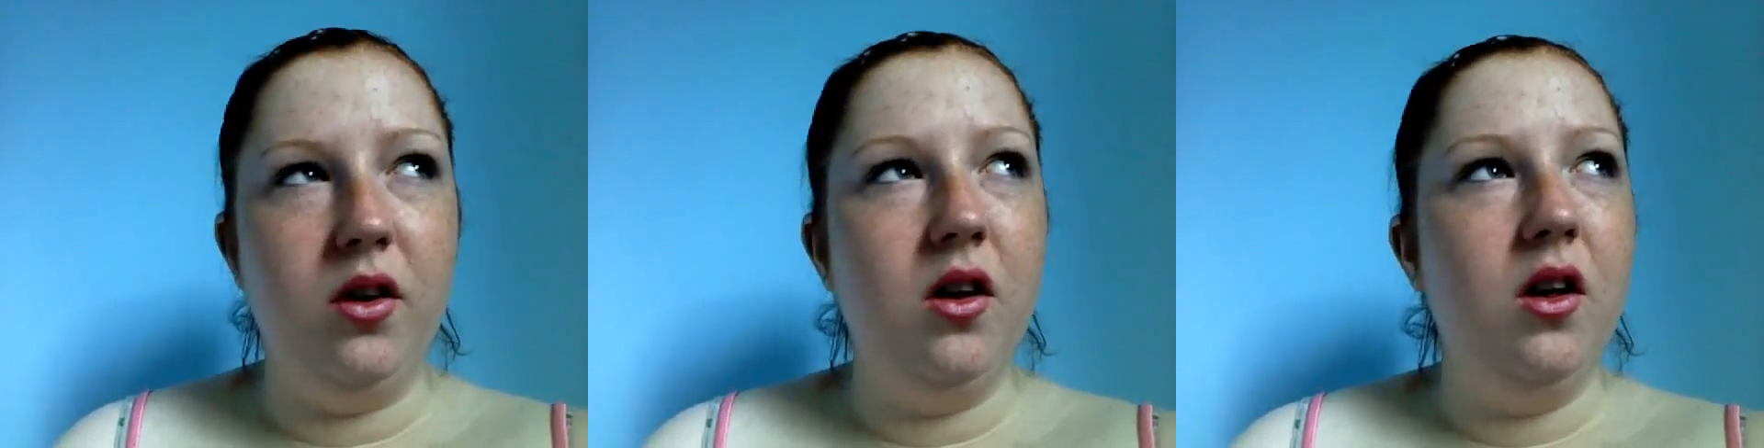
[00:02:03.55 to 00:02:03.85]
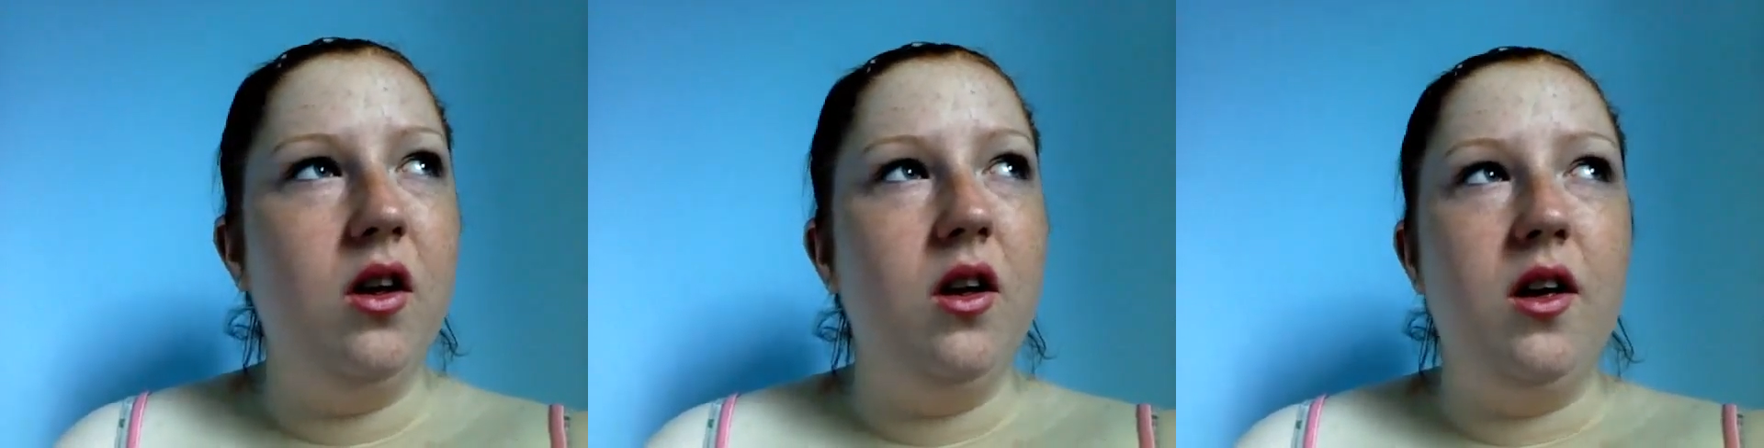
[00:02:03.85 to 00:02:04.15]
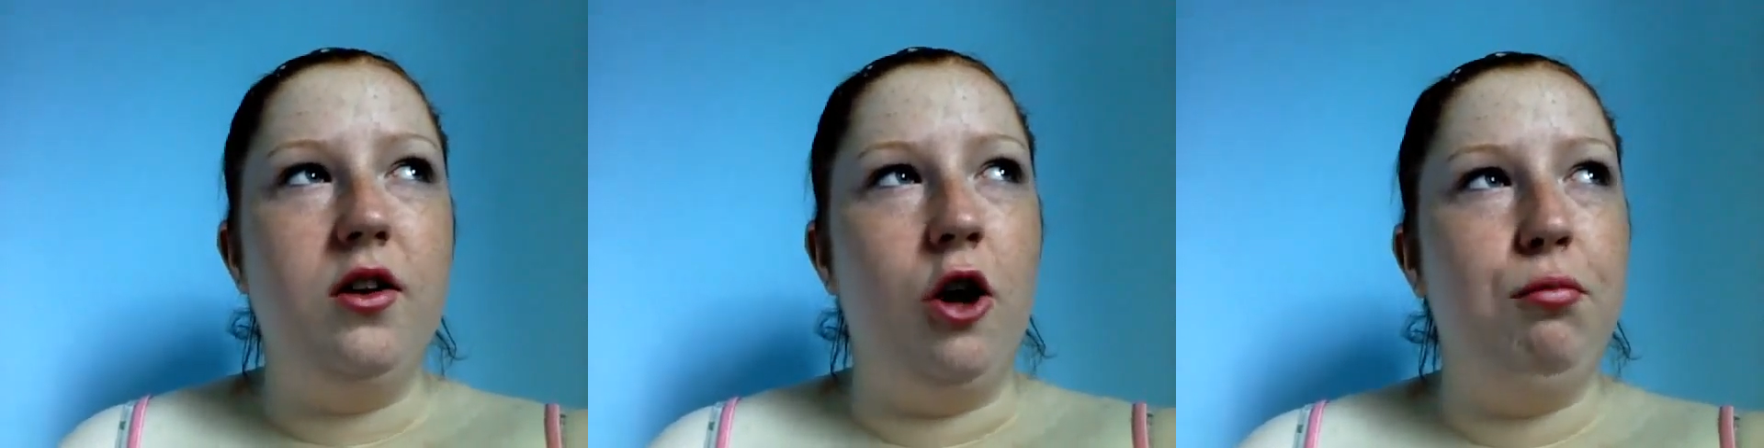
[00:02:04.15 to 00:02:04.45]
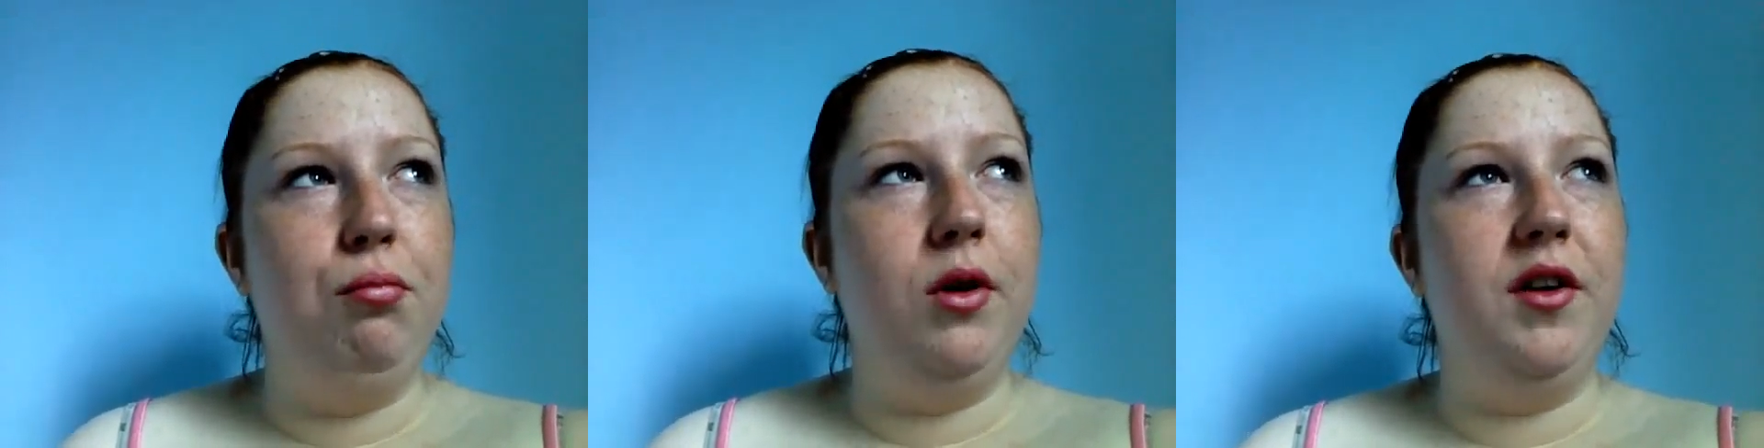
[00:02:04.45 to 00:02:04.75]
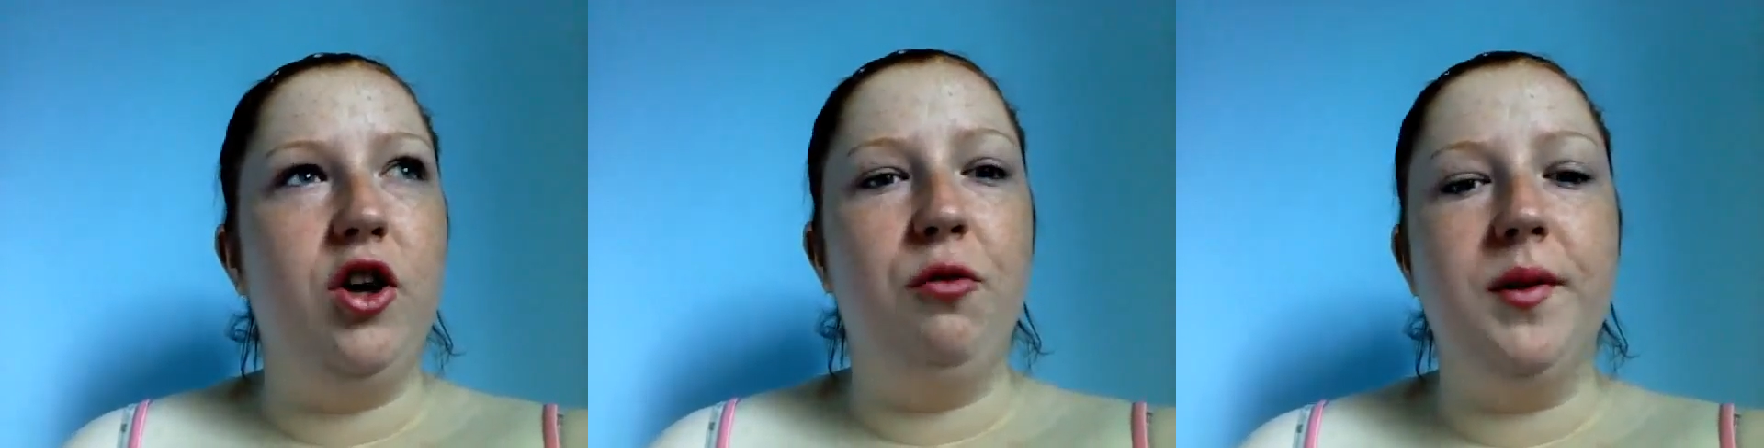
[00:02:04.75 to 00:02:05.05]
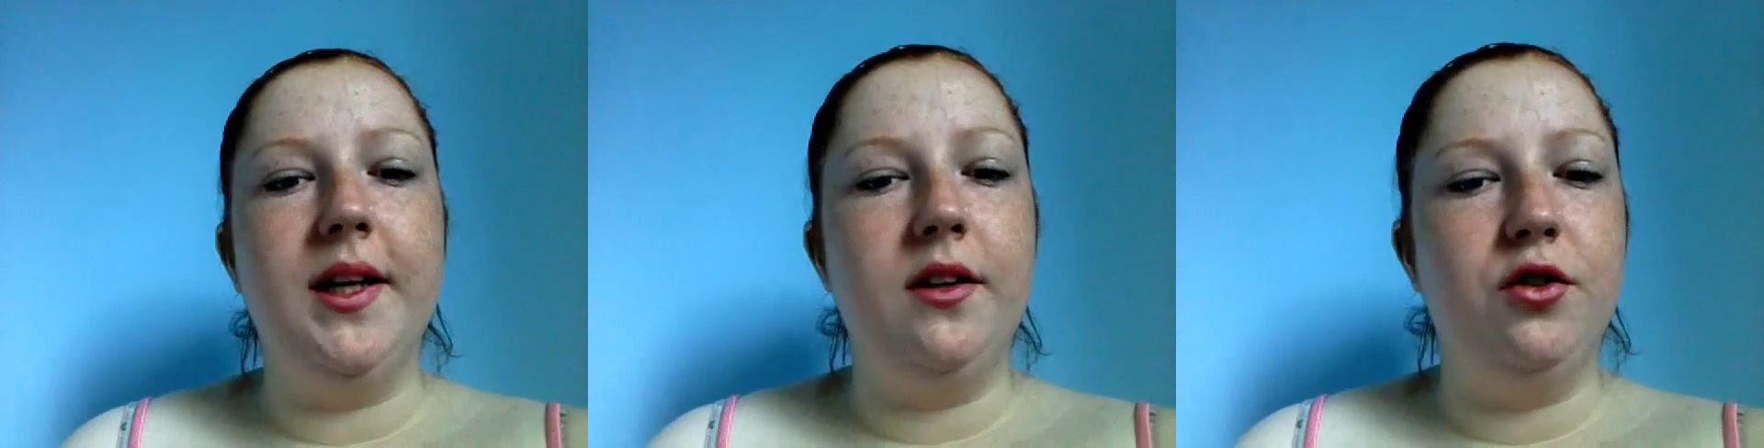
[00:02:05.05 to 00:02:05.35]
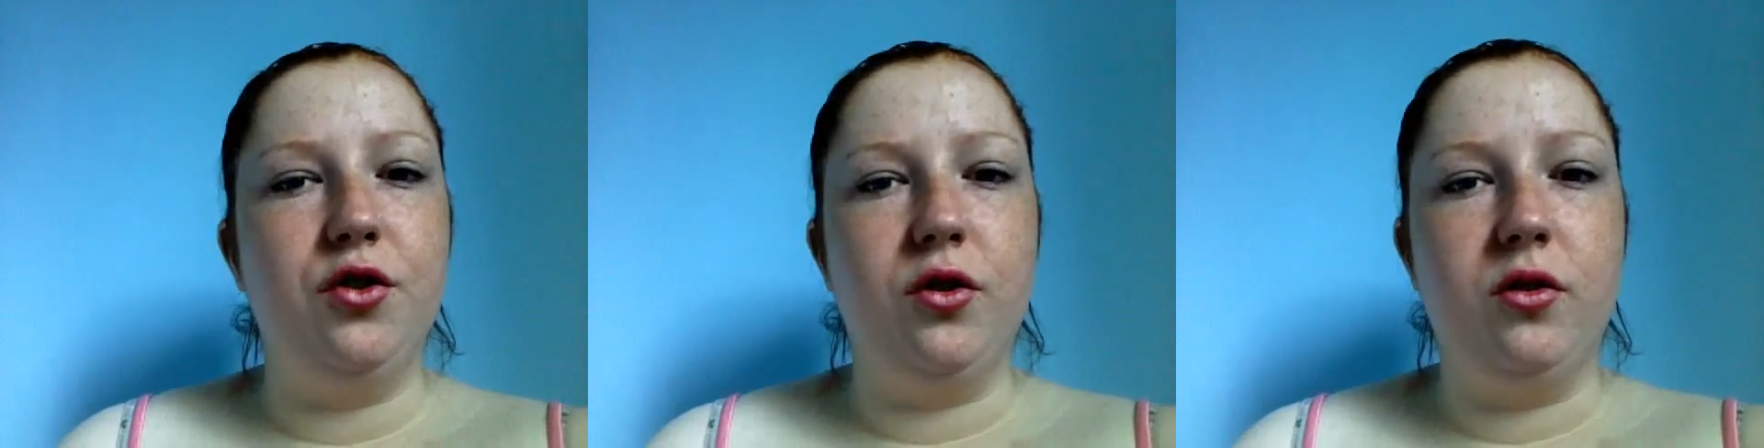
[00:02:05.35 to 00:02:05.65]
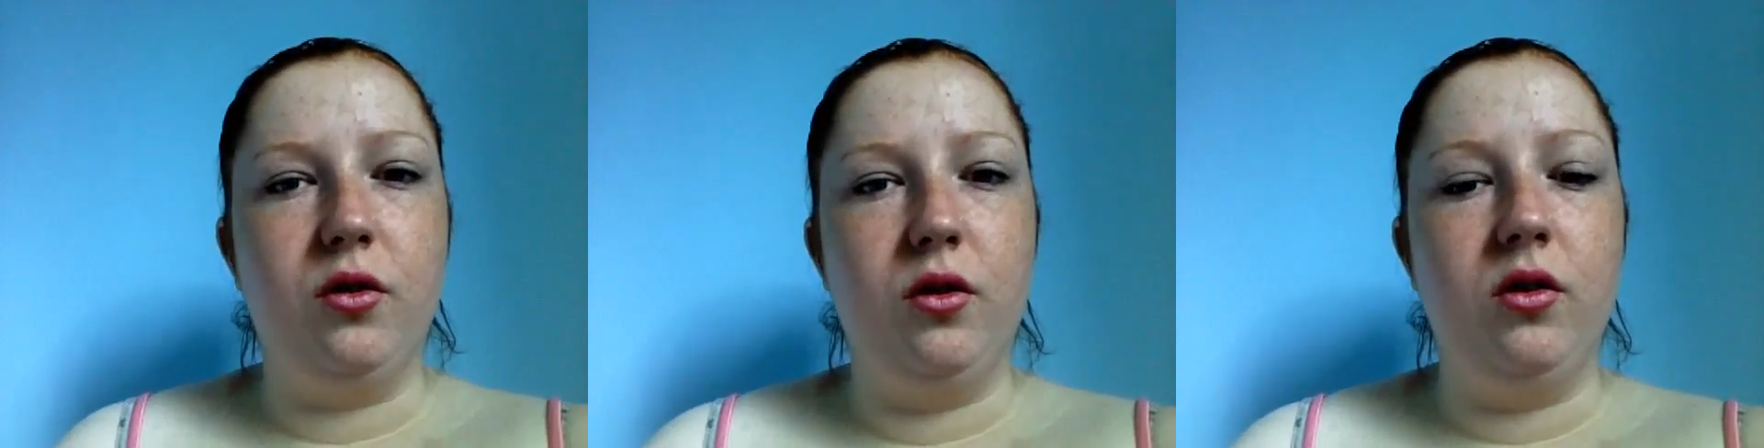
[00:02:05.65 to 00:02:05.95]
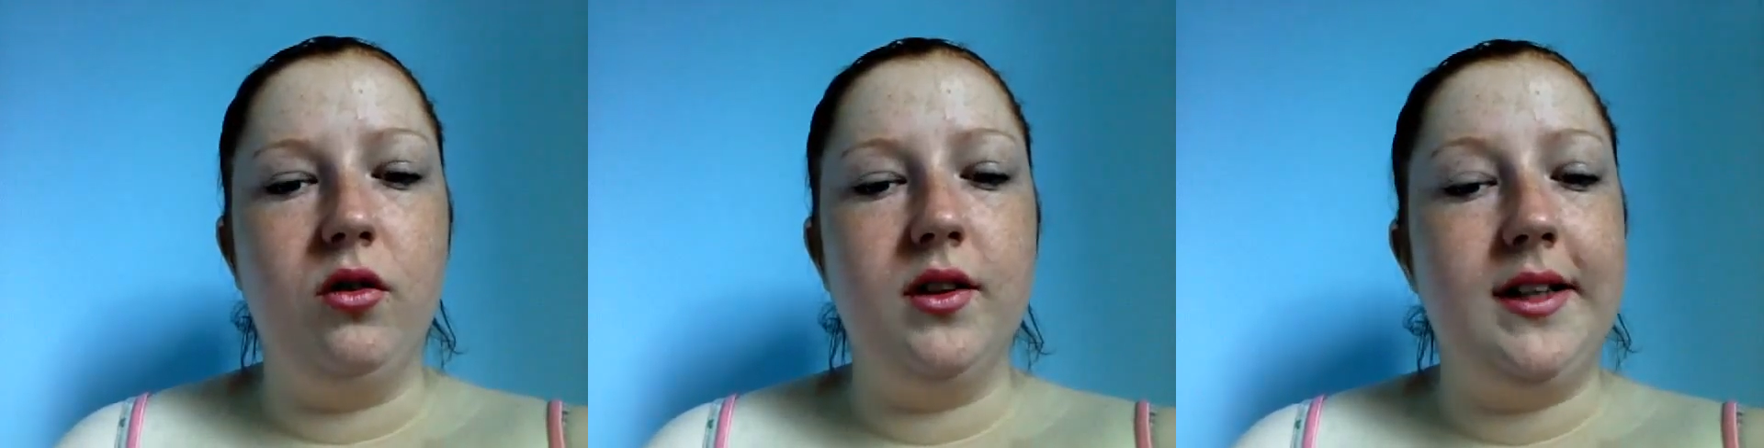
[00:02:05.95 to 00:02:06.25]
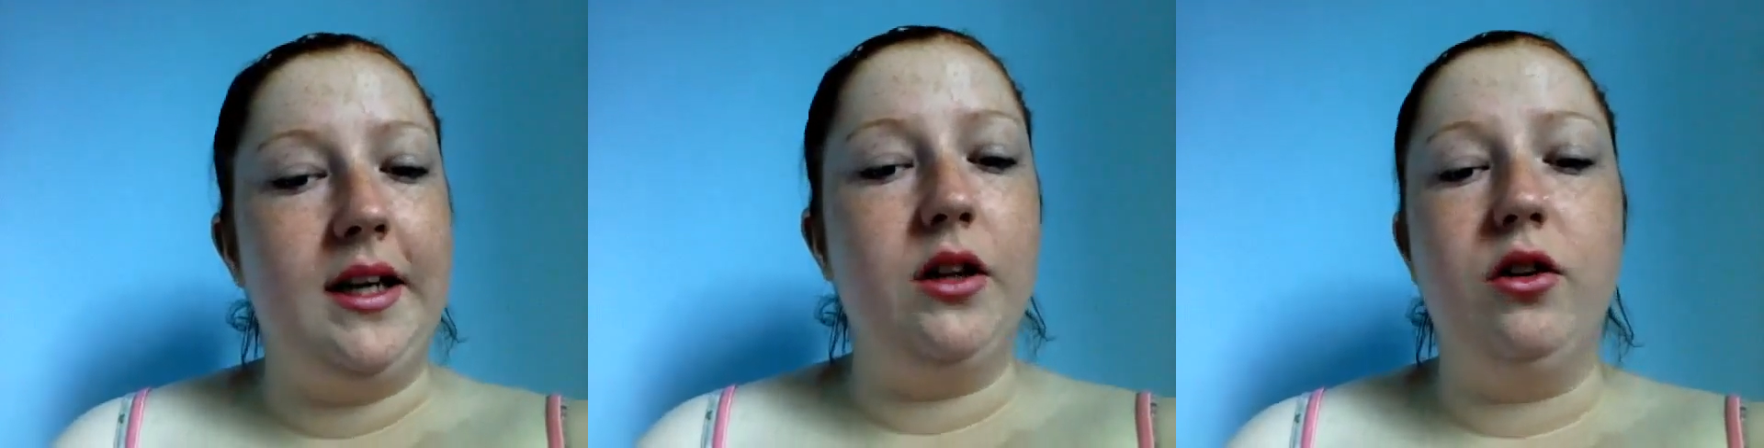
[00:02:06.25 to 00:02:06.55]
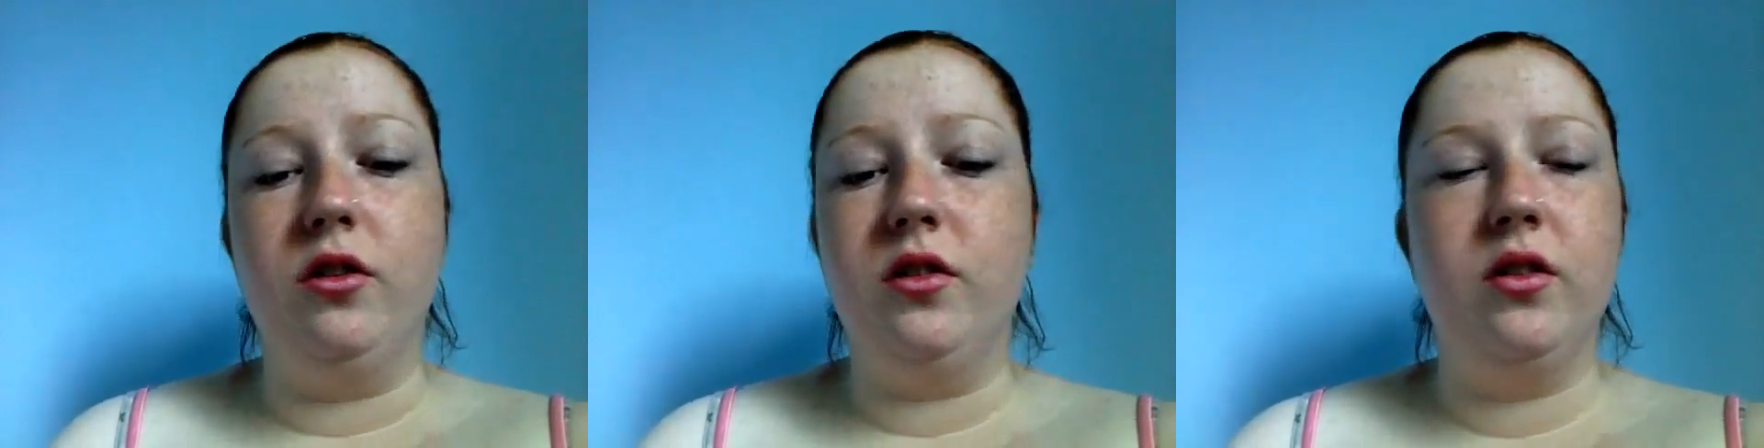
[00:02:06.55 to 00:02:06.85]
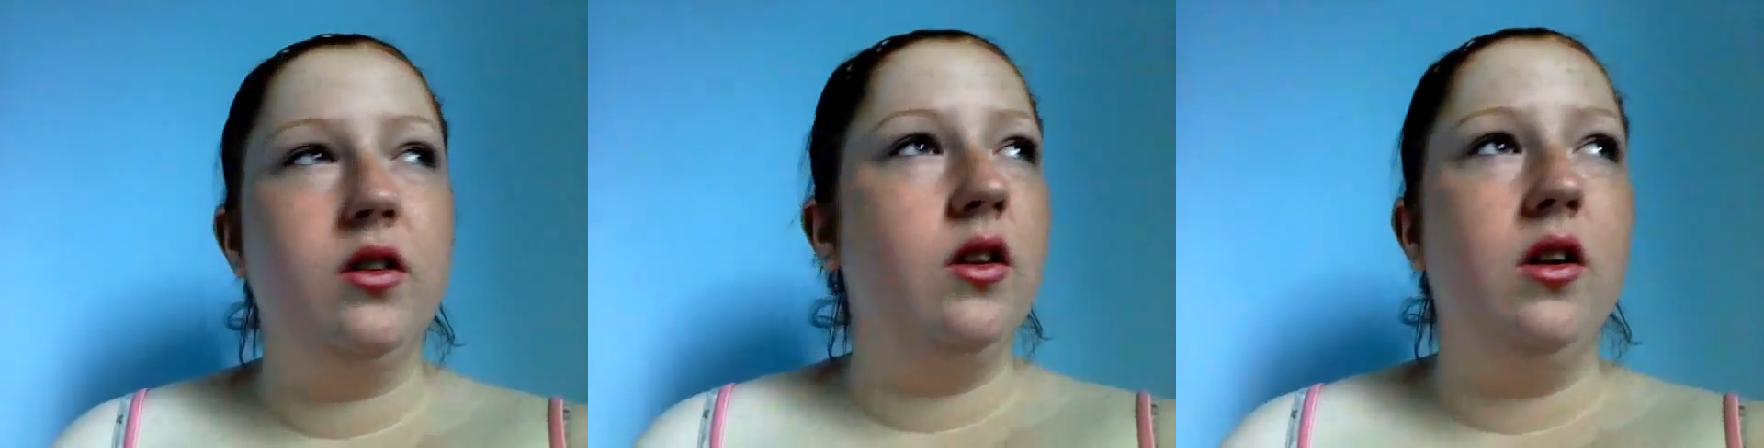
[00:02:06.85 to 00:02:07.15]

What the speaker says: There's all the people out there who have been injured or killed.